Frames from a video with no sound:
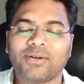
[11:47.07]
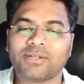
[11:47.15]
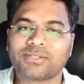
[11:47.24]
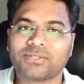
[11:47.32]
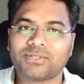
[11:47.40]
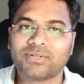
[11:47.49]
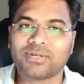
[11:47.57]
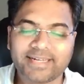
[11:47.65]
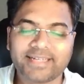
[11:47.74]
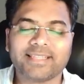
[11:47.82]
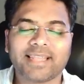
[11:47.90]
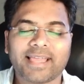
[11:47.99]
Also
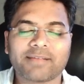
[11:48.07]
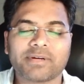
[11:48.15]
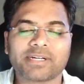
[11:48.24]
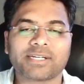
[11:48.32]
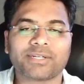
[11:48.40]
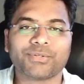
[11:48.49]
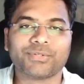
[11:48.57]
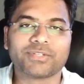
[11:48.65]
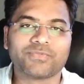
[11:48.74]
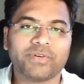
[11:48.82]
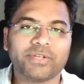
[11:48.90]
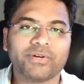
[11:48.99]
hit the like button to
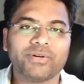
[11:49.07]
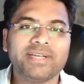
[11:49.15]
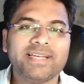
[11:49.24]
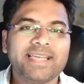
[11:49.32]
this video.